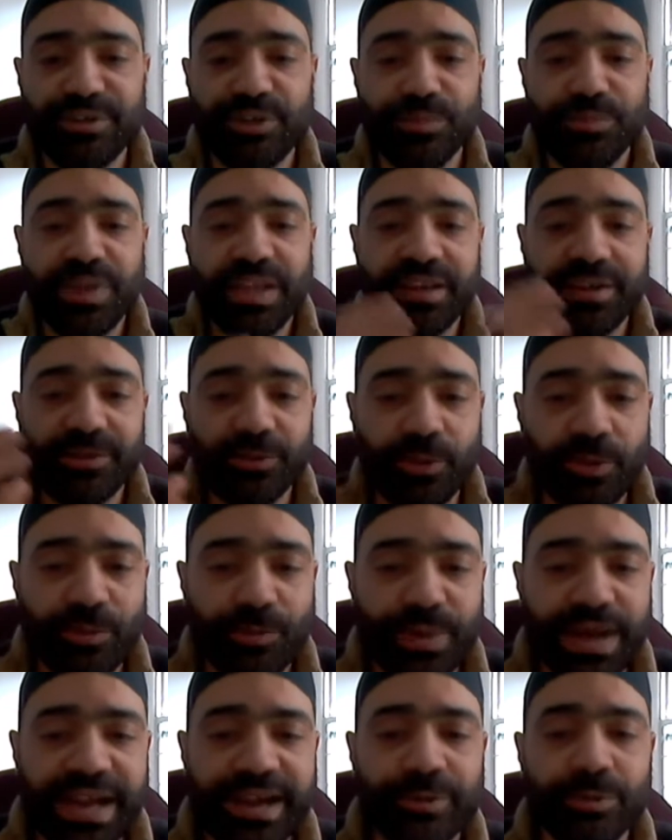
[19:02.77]
and you made it
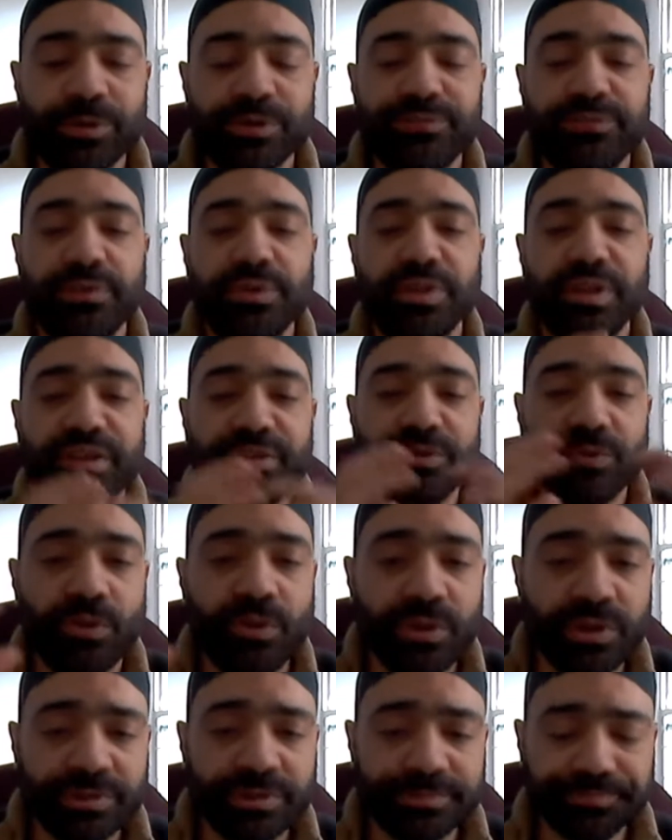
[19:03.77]
all powerful and
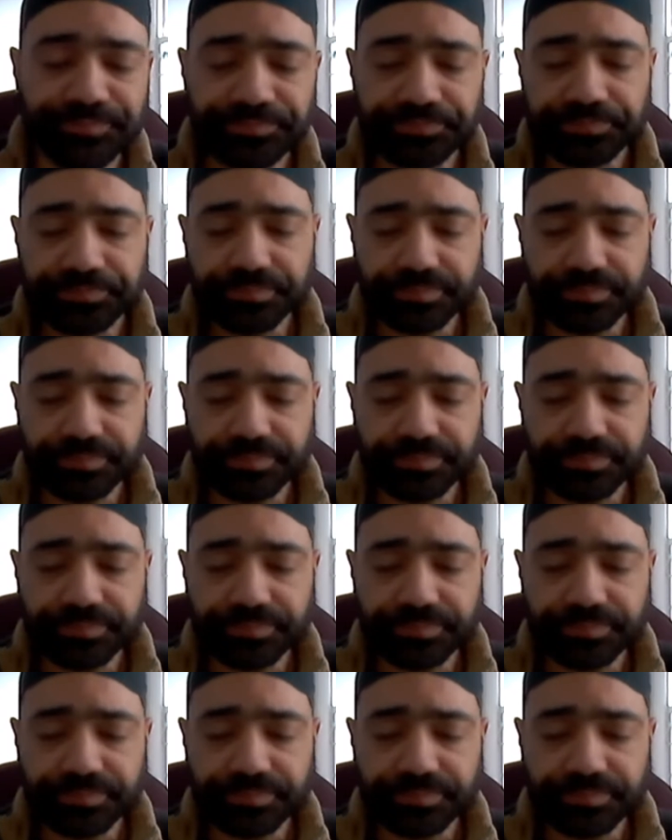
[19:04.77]
all